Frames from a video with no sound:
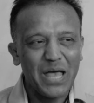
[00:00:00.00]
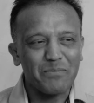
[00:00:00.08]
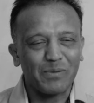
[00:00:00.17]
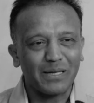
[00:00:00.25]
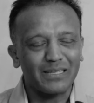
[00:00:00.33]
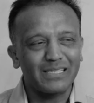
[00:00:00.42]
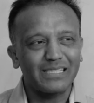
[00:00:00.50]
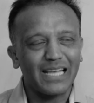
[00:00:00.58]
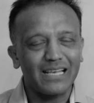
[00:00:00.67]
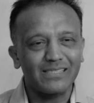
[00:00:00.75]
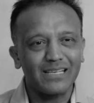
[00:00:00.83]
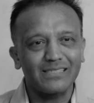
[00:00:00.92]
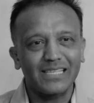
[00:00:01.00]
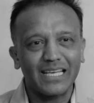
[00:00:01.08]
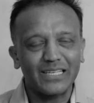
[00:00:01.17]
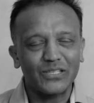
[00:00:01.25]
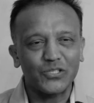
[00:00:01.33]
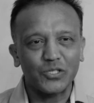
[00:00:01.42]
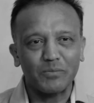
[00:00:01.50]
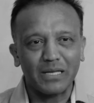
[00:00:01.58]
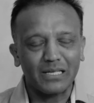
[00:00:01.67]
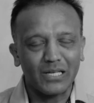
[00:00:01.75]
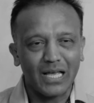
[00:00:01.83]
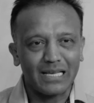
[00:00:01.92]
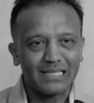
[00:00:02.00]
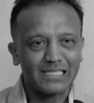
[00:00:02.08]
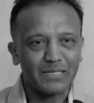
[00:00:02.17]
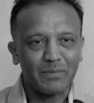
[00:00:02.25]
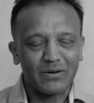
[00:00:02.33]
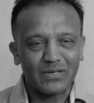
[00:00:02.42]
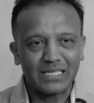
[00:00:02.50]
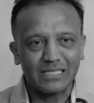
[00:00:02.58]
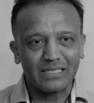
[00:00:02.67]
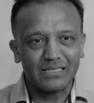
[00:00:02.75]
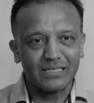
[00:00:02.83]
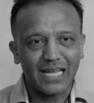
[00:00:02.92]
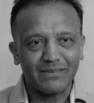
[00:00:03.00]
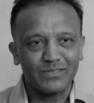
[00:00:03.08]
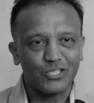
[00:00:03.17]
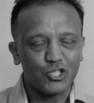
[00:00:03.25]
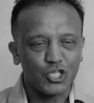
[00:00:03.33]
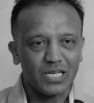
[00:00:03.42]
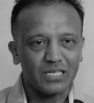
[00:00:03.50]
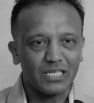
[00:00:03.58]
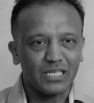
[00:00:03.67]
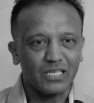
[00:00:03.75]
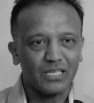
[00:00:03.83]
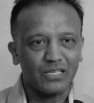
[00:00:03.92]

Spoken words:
But as I say to my clients and my readers, life is a journey.